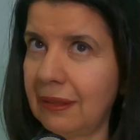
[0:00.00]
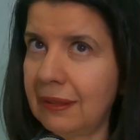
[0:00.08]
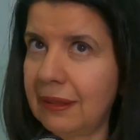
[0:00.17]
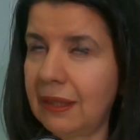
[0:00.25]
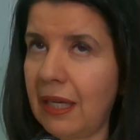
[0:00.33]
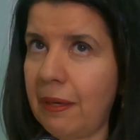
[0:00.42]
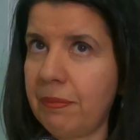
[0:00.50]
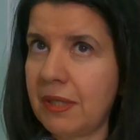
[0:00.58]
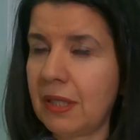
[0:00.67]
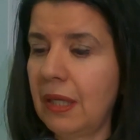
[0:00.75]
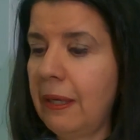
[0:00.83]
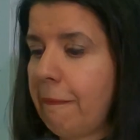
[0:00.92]

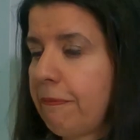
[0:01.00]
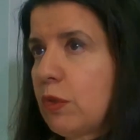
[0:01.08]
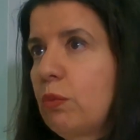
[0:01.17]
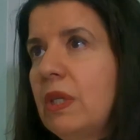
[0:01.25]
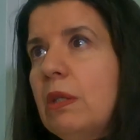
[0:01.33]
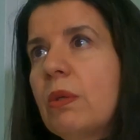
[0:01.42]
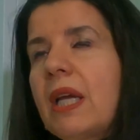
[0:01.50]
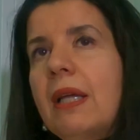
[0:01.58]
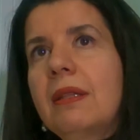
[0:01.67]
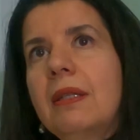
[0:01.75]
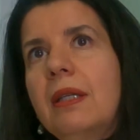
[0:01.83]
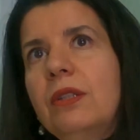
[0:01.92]
scams. So we look
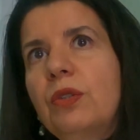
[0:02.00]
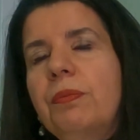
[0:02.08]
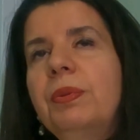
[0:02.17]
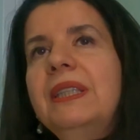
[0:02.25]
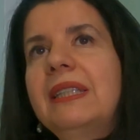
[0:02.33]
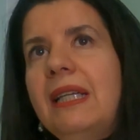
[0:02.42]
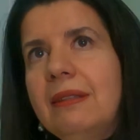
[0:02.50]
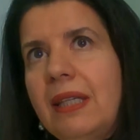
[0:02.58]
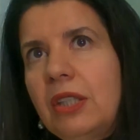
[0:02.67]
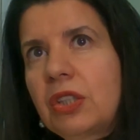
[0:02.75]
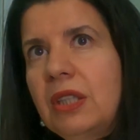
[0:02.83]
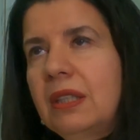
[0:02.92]
at the sort of
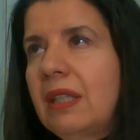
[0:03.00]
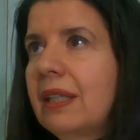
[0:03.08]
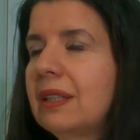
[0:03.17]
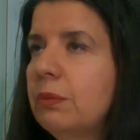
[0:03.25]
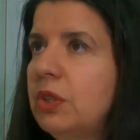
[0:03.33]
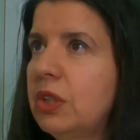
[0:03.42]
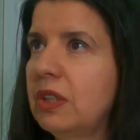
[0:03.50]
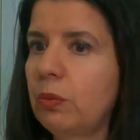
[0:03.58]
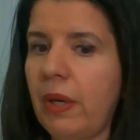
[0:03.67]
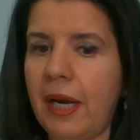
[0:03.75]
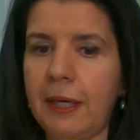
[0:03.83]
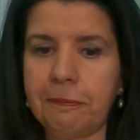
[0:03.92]
presentation attacks, which is
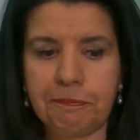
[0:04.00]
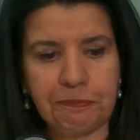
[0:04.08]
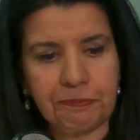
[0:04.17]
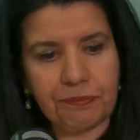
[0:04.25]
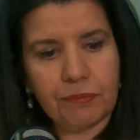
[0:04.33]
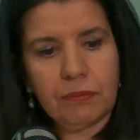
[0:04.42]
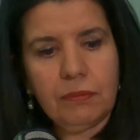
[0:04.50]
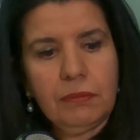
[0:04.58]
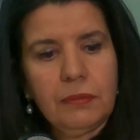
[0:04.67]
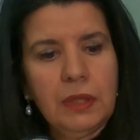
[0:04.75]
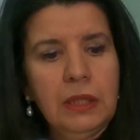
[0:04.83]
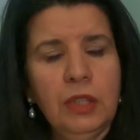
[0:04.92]
where
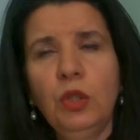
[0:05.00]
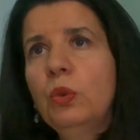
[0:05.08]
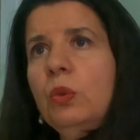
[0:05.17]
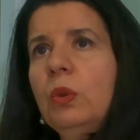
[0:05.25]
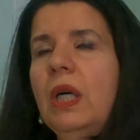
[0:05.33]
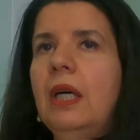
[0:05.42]
you